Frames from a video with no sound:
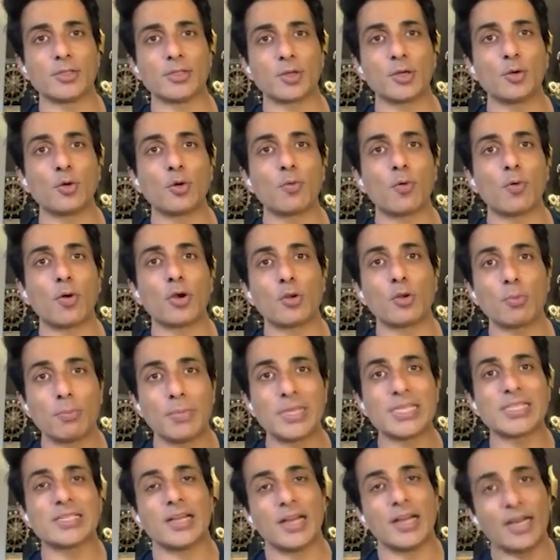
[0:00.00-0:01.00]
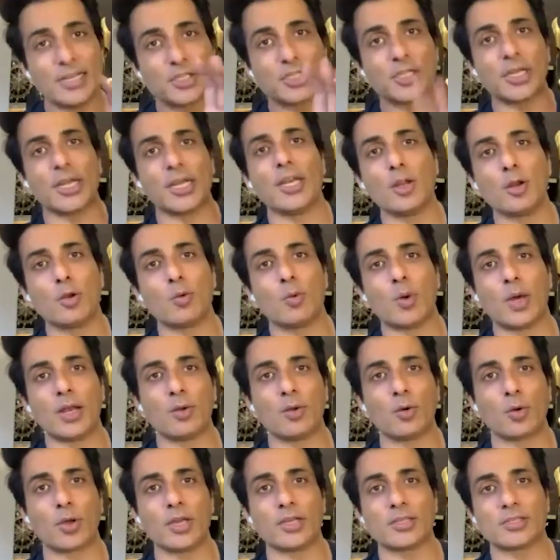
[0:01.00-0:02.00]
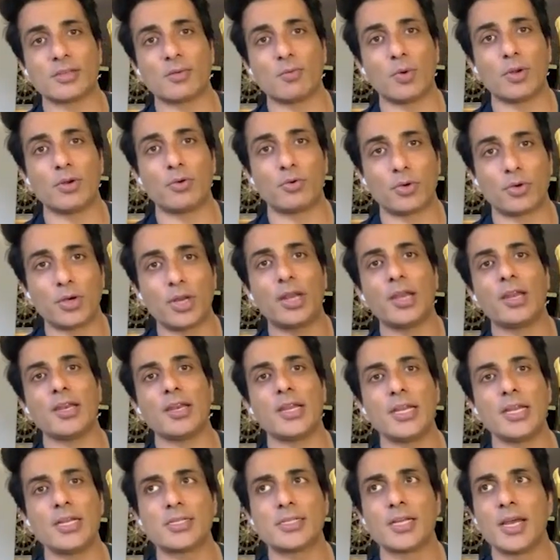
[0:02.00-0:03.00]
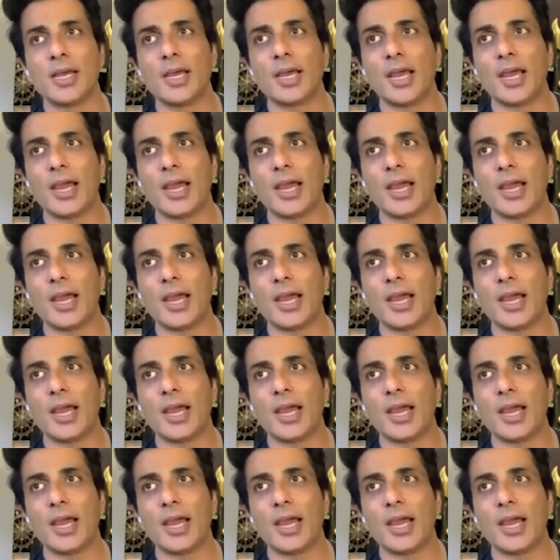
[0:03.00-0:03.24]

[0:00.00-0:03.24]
So I don't want to miss a genuine one. Okay, someone really needs.